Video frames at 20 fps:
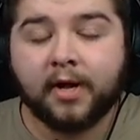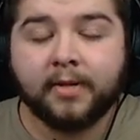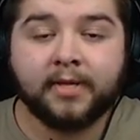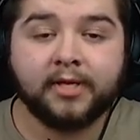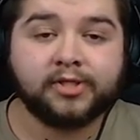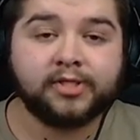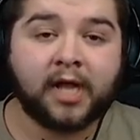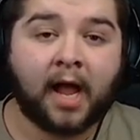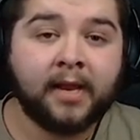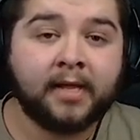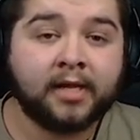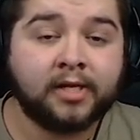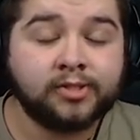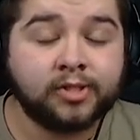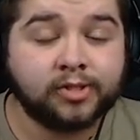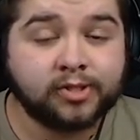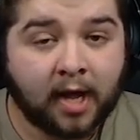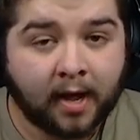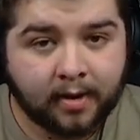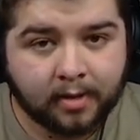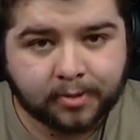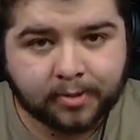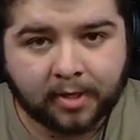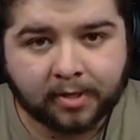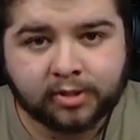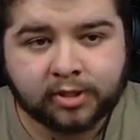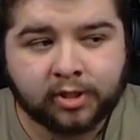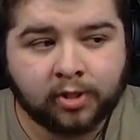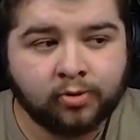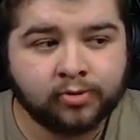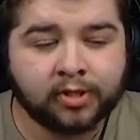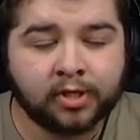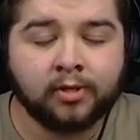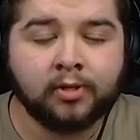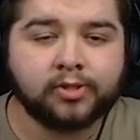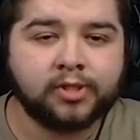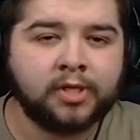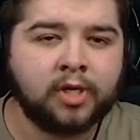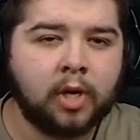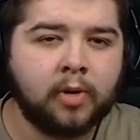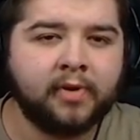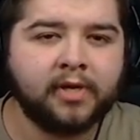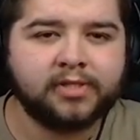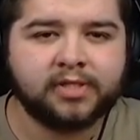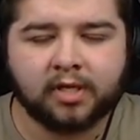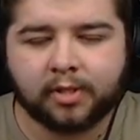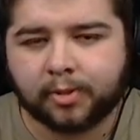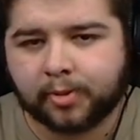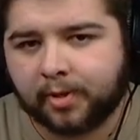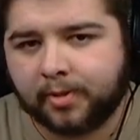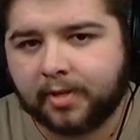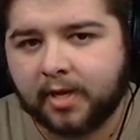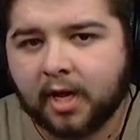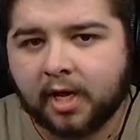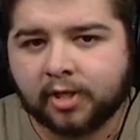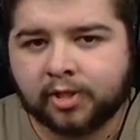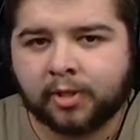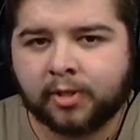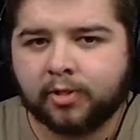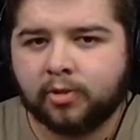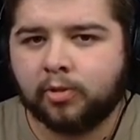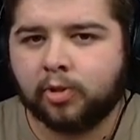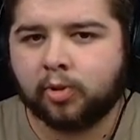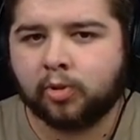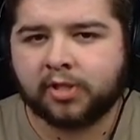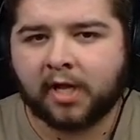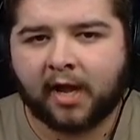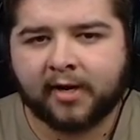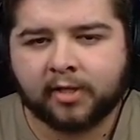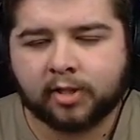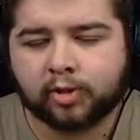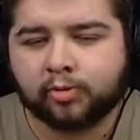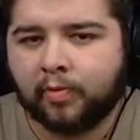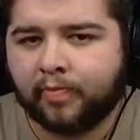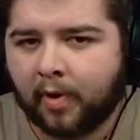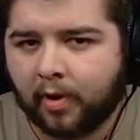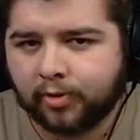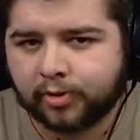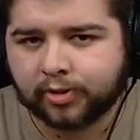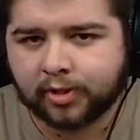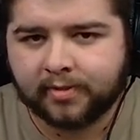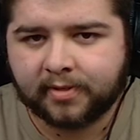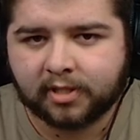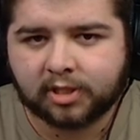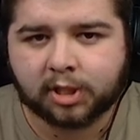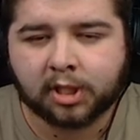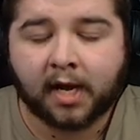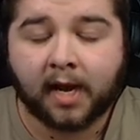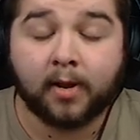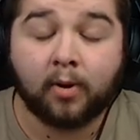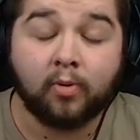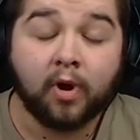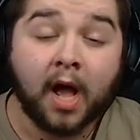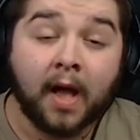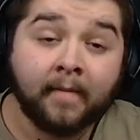This tactic is a ton of fun to use. It looks a little bit different to the usual tactics we post on this channel,